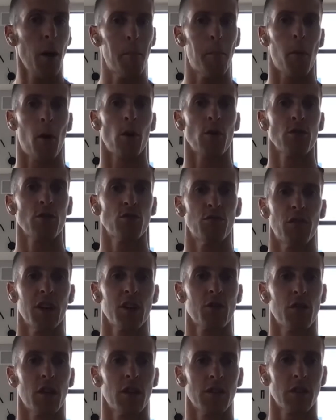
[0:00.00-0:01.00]
bars,
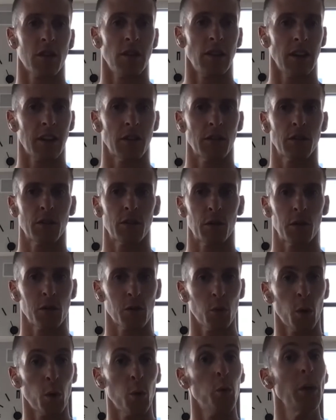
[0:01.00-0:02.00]
restaurants, and liquor
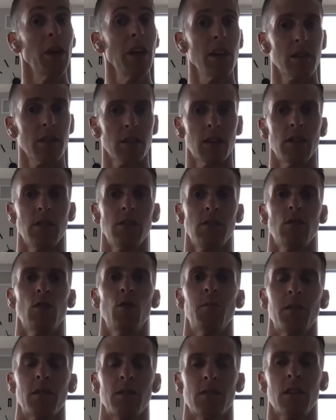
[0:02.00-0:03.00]
stores, where we as
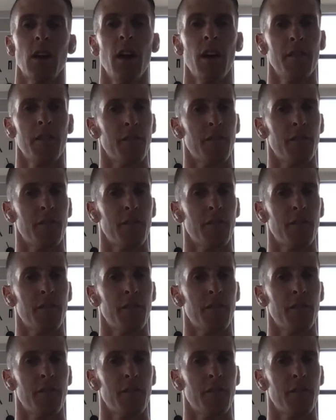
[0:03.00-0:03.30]
consumers,